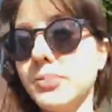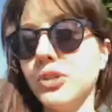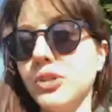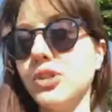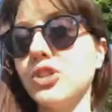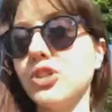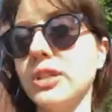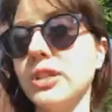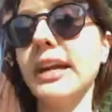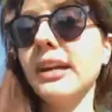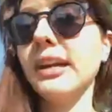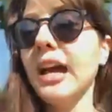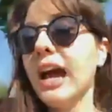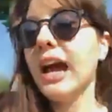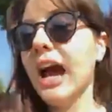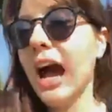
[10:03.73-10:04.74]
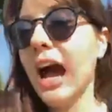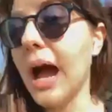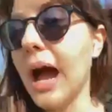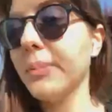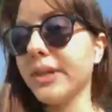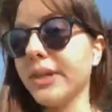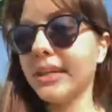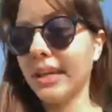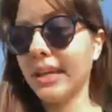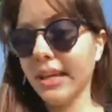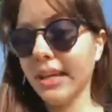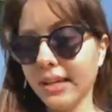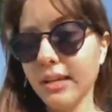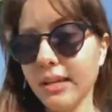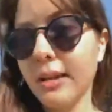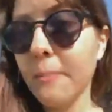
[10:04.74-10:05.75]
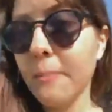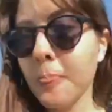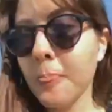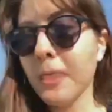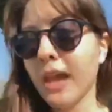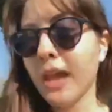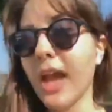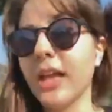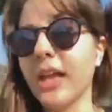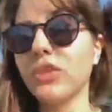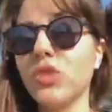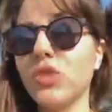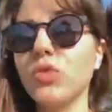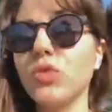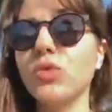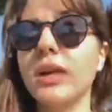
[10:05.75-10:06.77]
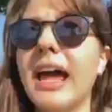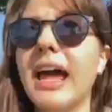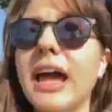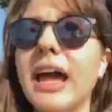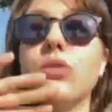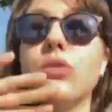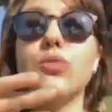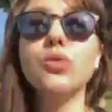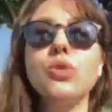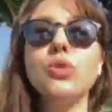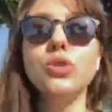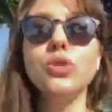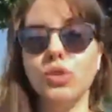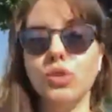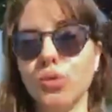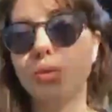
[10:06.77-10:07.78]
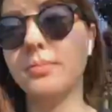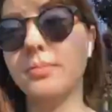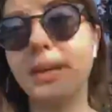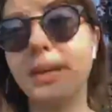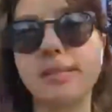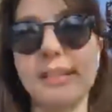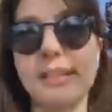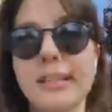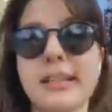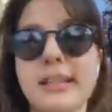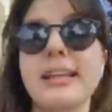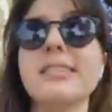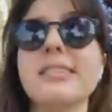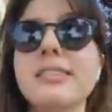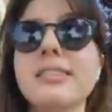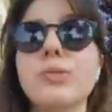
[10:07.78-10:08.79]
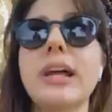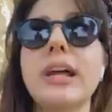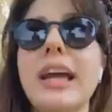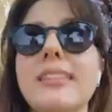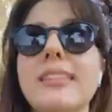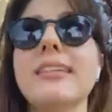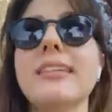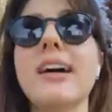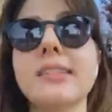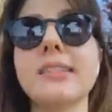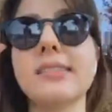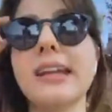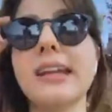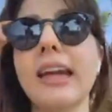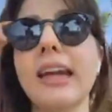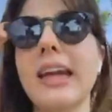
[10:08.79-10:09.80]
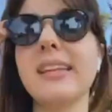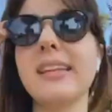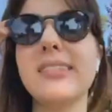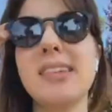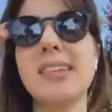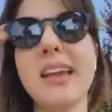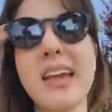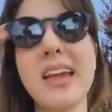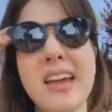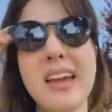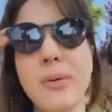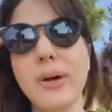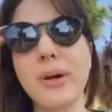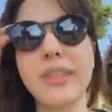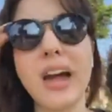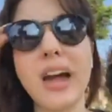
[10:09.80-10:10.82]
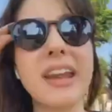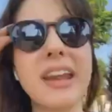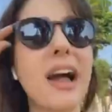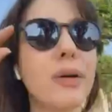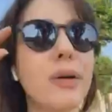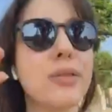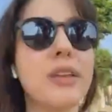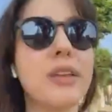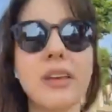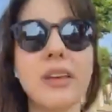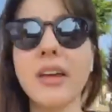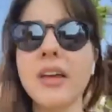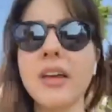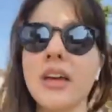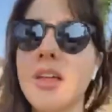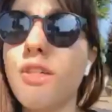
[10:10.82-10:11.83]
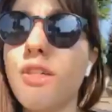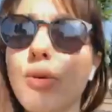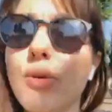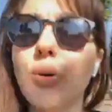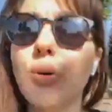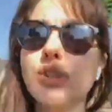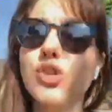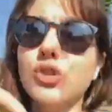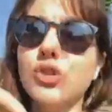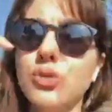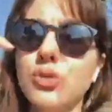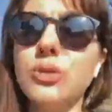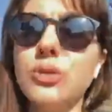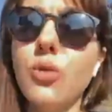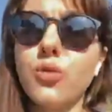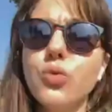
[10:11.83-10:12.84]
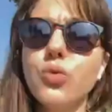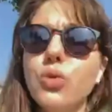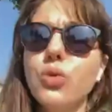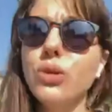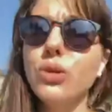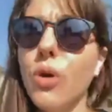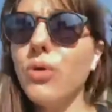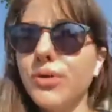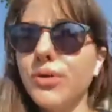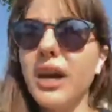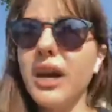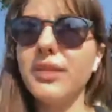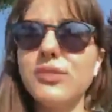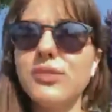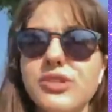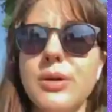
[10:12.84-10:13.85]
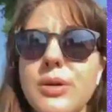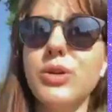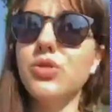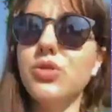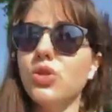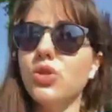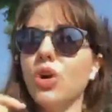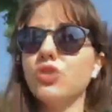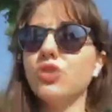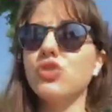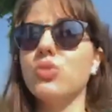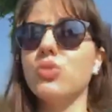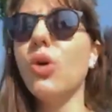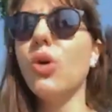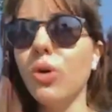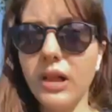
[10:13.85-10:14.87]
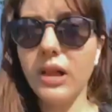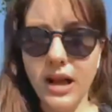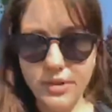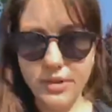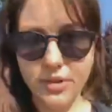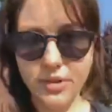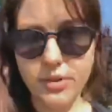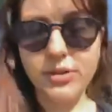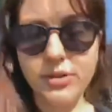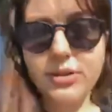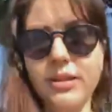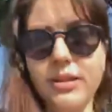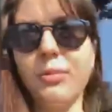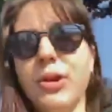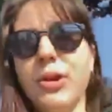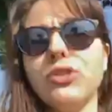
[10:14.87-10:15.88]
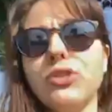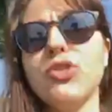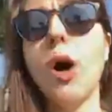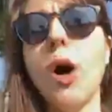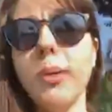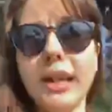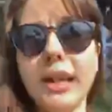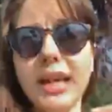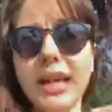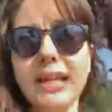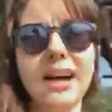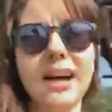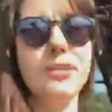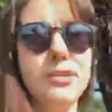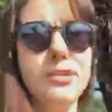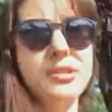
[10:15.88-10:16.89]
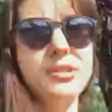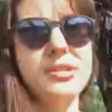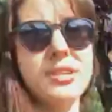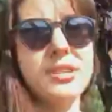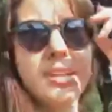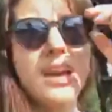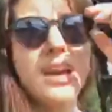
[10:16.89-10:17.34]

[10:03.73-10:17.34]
position. Like I'm the king and I rule you, basically. Like this is what 8 does. Like 8, when they're unhealthy, they want to rule over others, they want to control others, they want to dominate others.